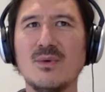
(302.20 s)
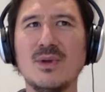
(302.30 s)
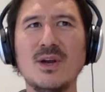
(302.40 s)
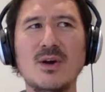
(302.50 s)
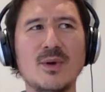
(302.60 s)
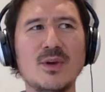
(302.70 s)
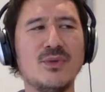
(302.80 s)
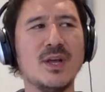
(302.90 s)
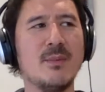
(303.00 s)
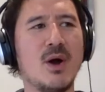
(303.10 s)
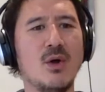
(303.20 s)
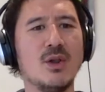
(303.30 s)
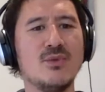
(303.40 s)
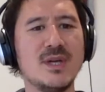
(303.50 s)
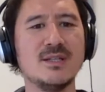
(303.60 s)
you know, when you think about all
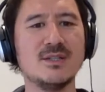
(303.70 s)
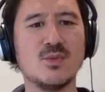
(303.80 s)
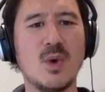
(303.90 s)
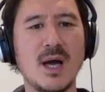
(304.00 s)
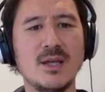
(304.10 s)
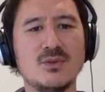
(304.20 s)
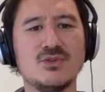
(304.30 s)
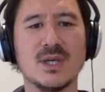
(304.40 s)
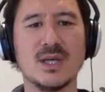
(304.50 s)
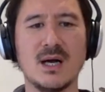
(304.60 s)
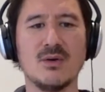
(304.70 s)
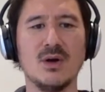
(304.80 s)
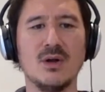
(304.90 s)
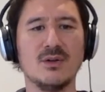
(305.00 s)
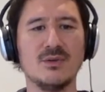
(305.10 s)
the reasons why you drink
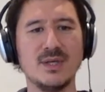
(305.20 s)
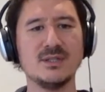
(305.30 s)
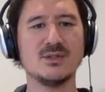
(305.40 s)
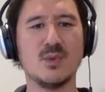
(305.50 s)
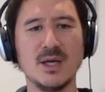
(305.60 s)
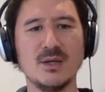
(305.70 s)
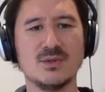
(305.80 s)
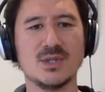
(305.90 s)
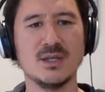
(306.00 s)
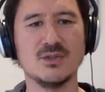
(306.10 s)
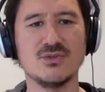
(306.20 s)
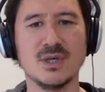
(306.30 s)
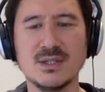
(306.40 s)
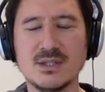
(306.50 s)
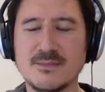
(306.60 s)
alcohol and all the reasons why you take
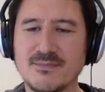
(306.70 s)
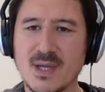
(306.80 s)
drugs,